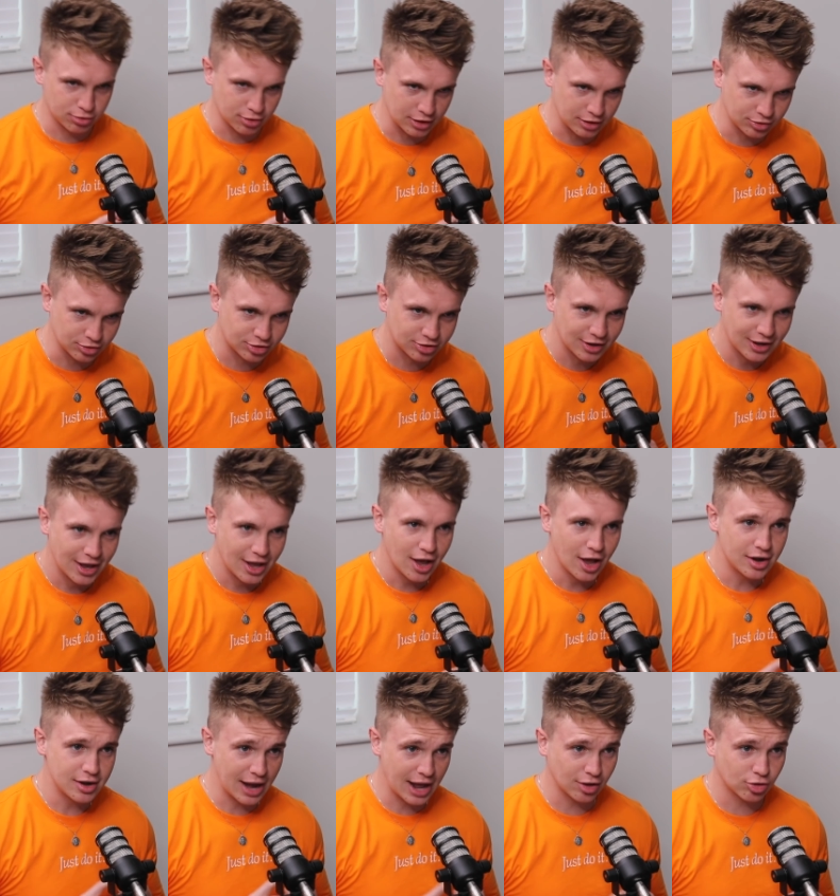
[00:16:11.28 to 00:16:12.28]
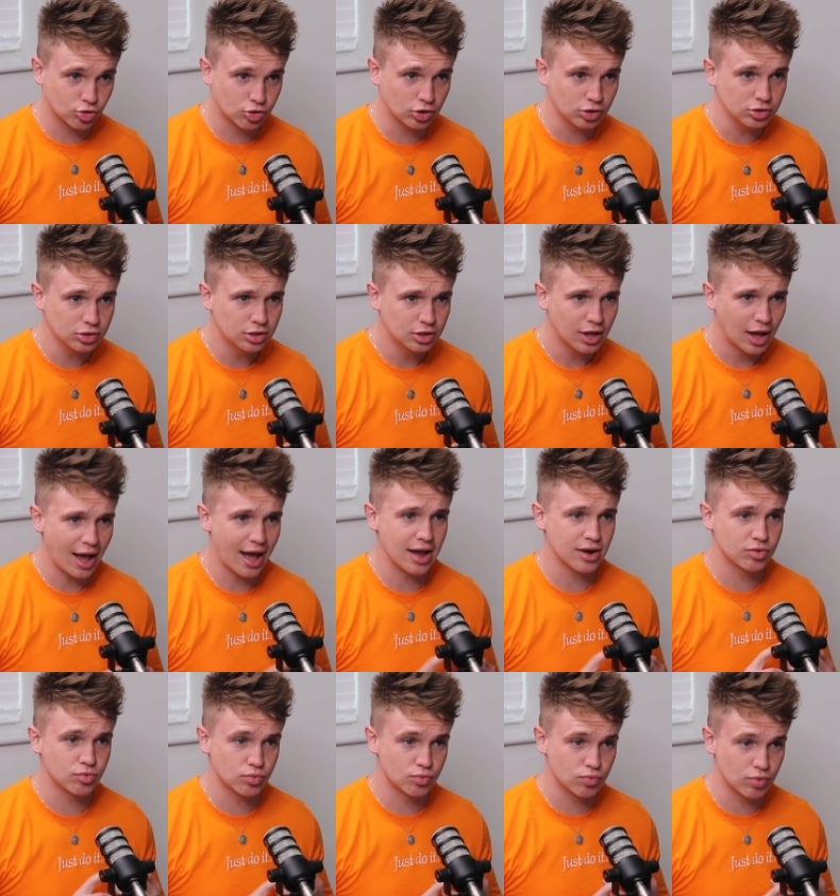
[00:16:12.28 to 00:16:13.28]
things natural
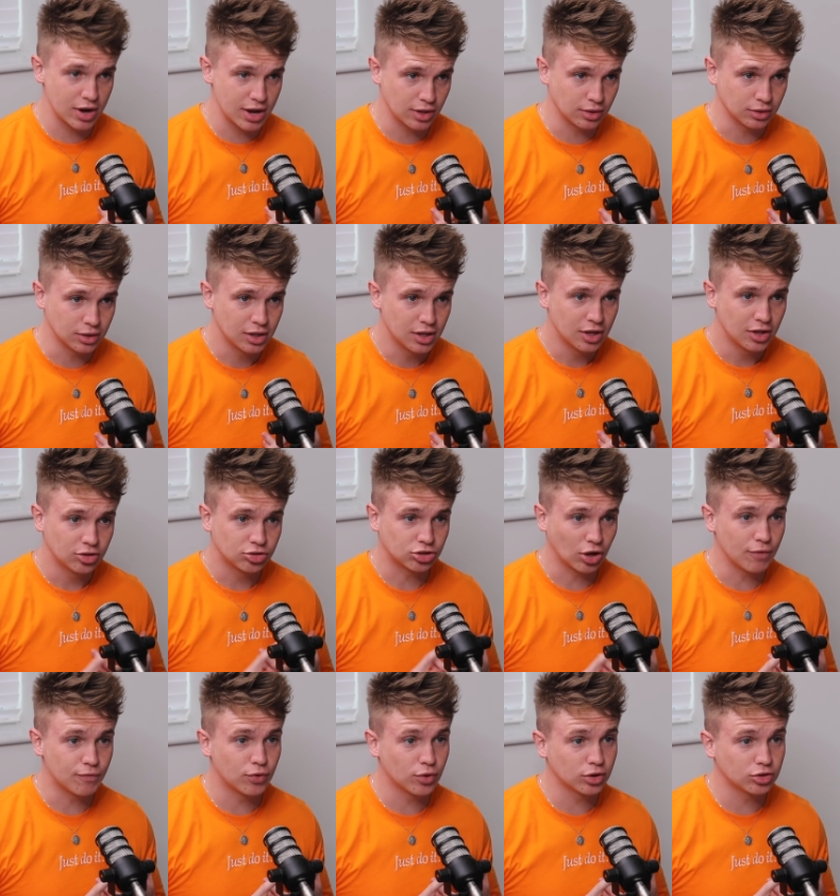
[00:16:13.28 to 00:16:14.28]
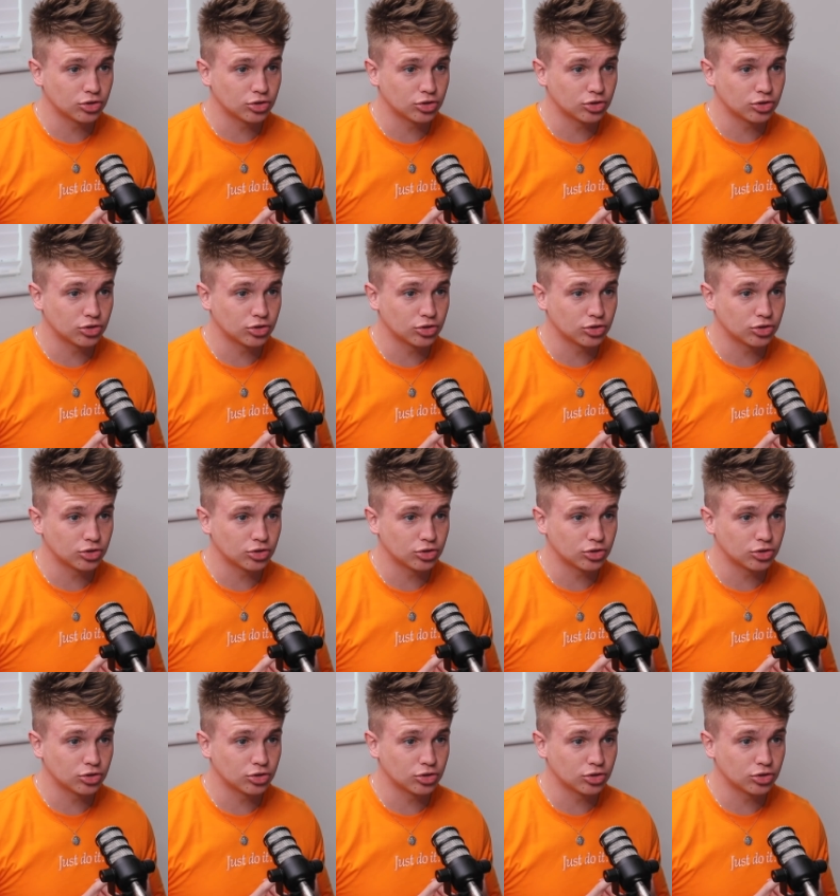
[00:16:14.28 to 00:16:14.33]
and real. So, for